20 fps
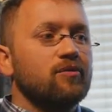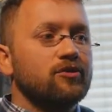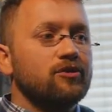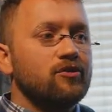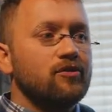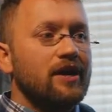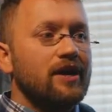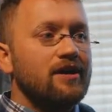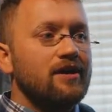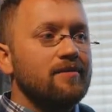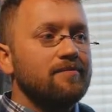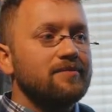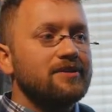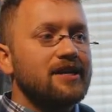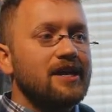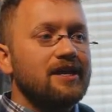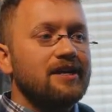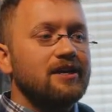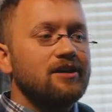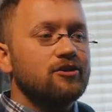you end up
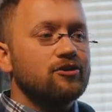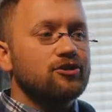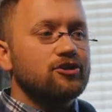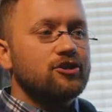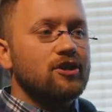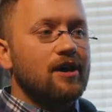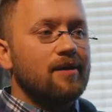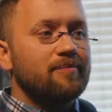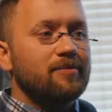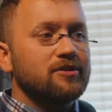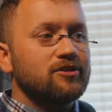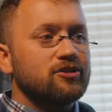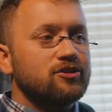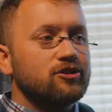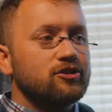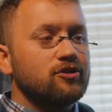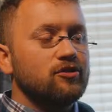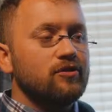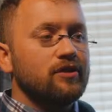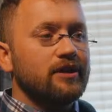taking your stop and
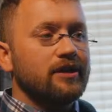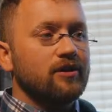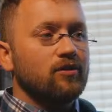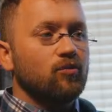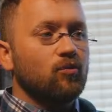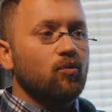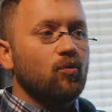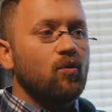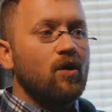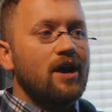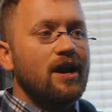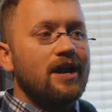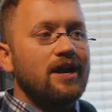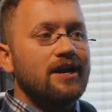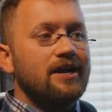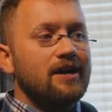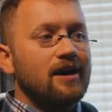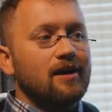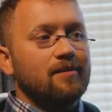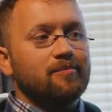scooting it
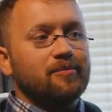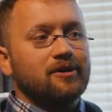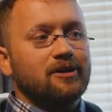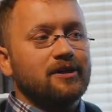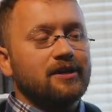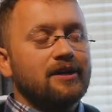way up.